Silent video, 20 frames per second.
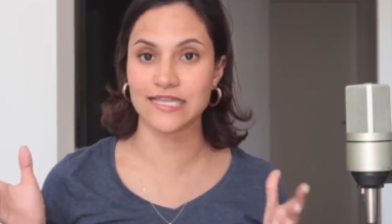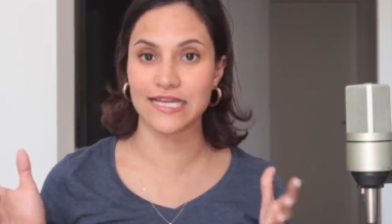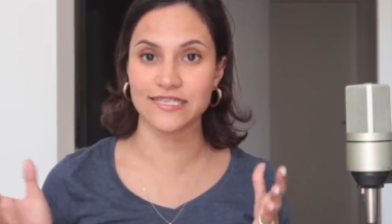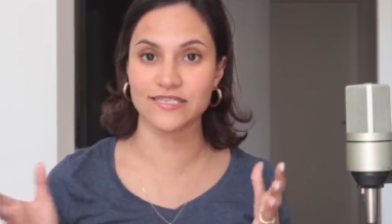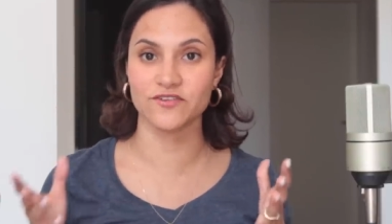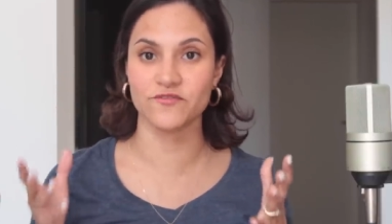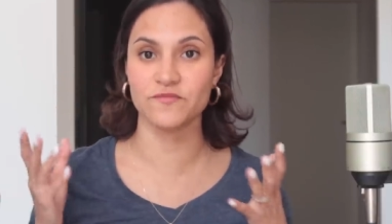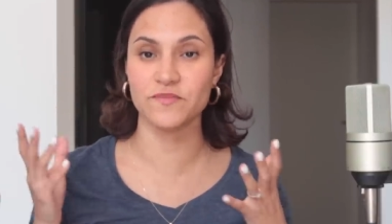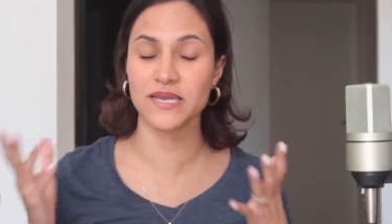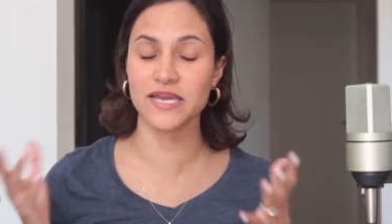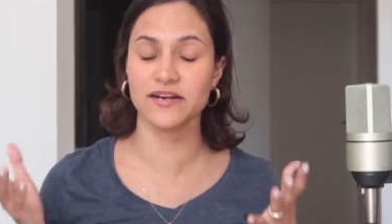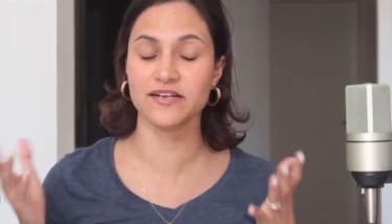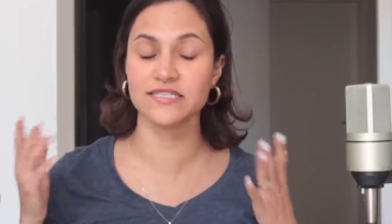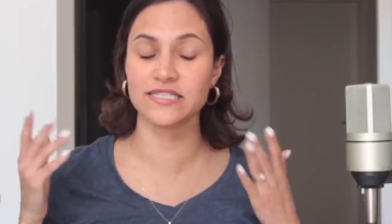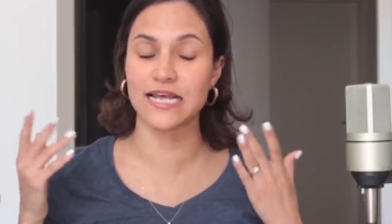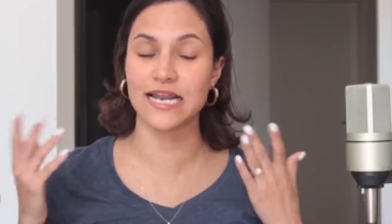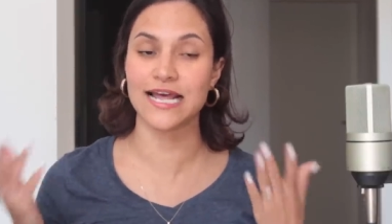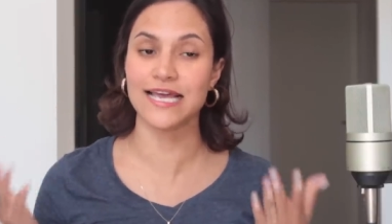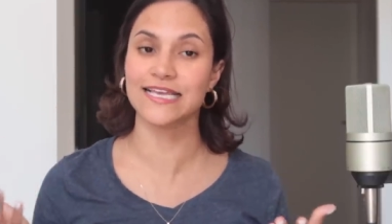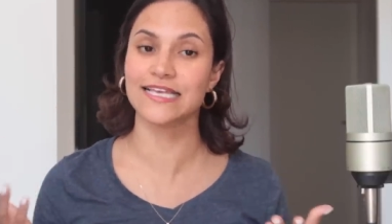test of beers
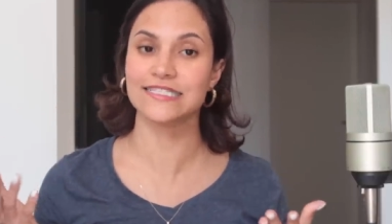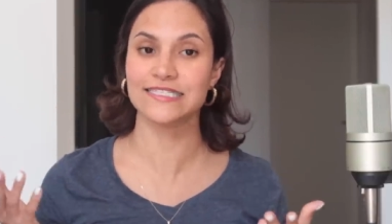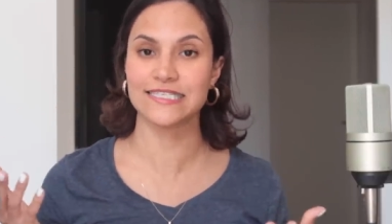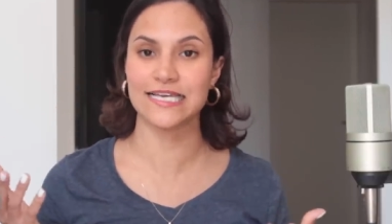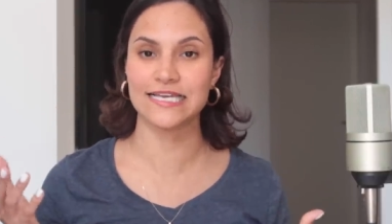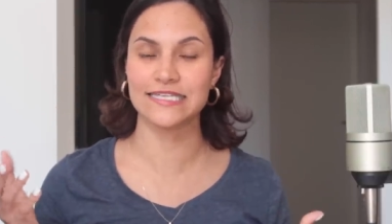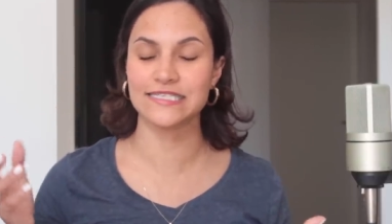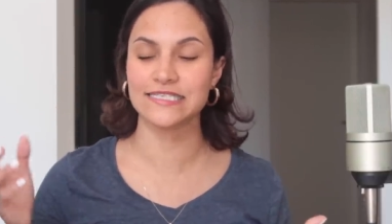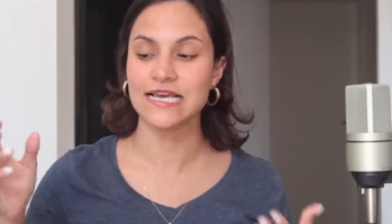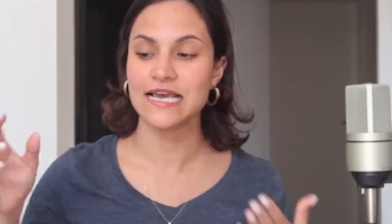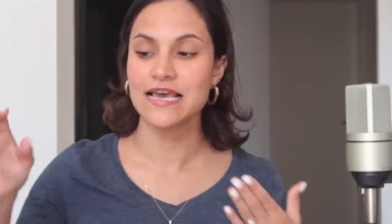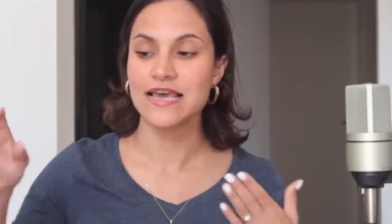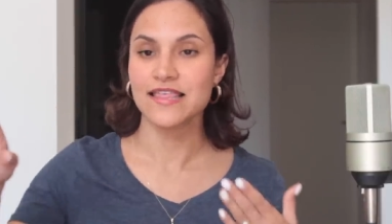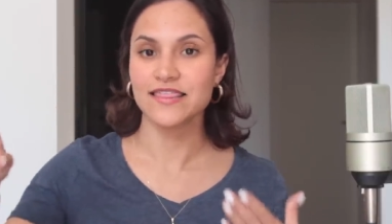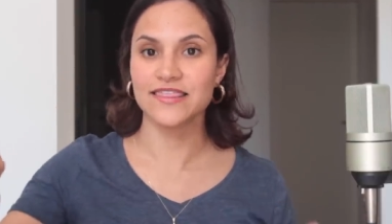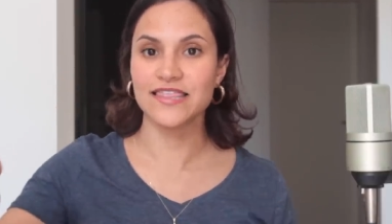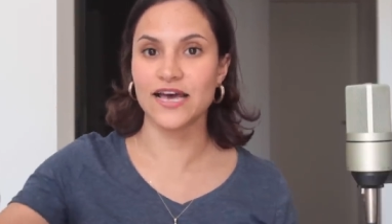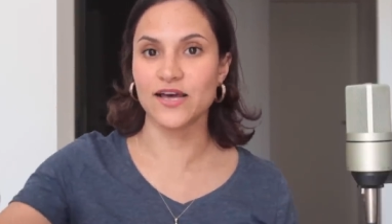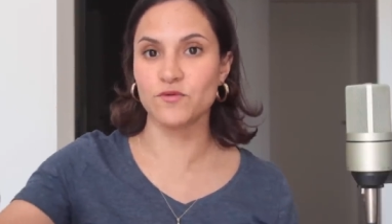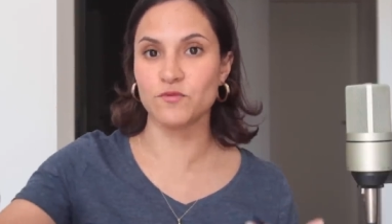and I can taste
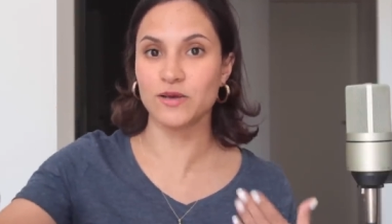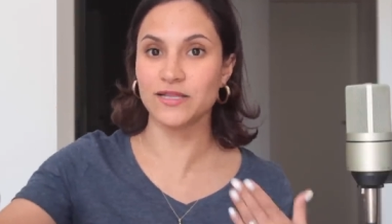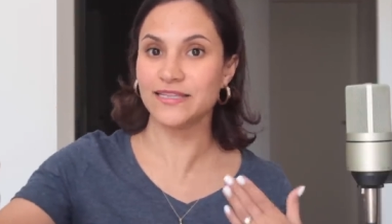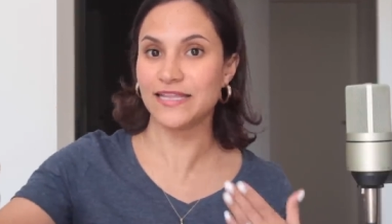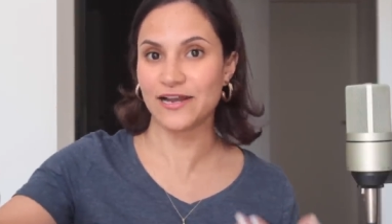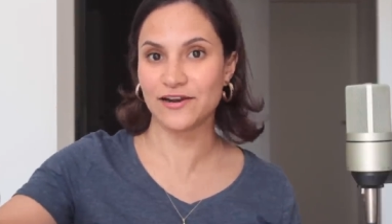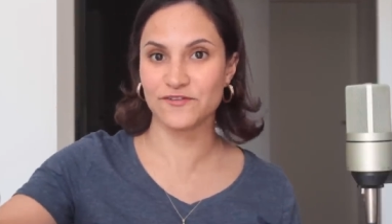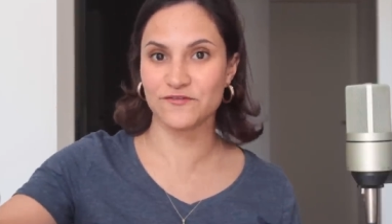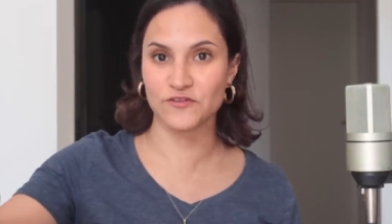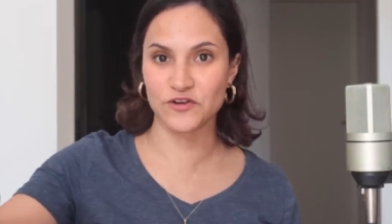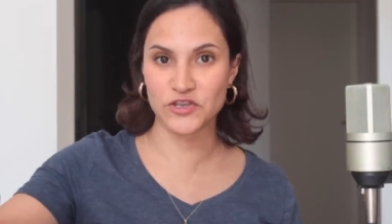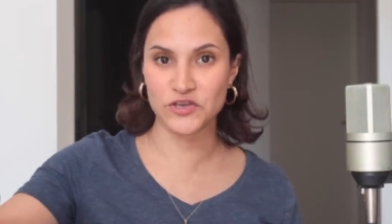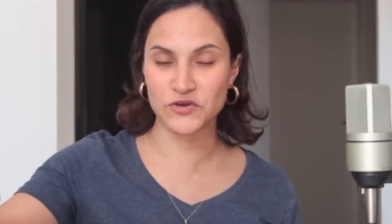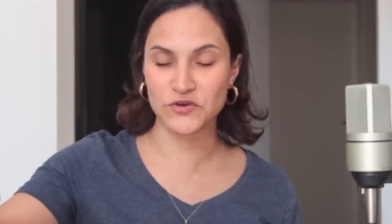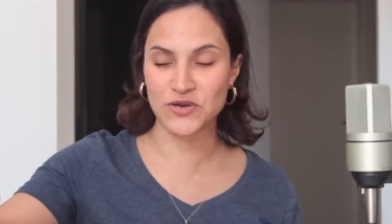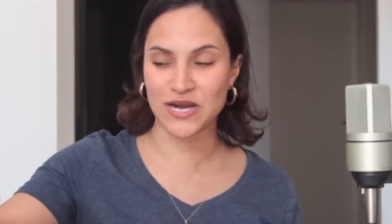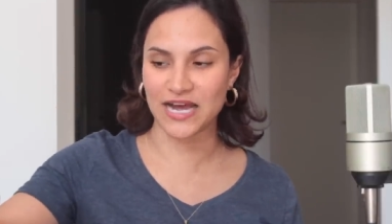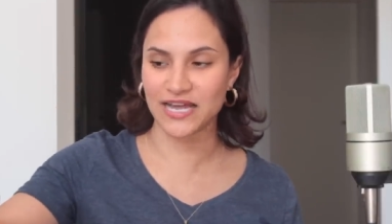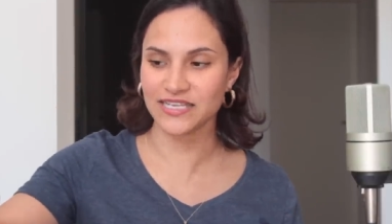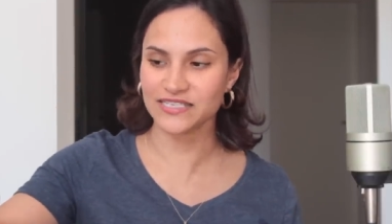that one there for you
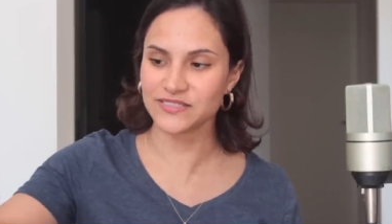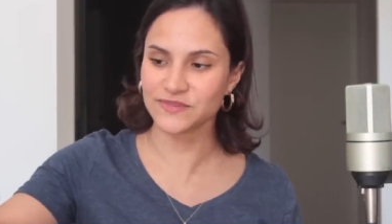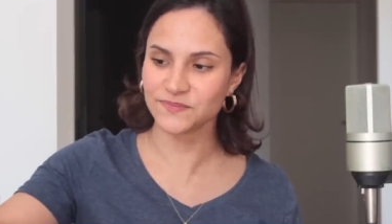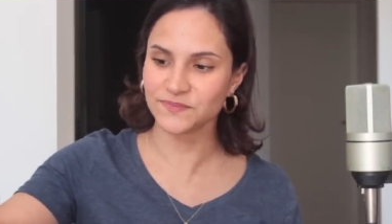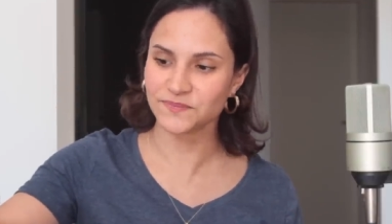guys.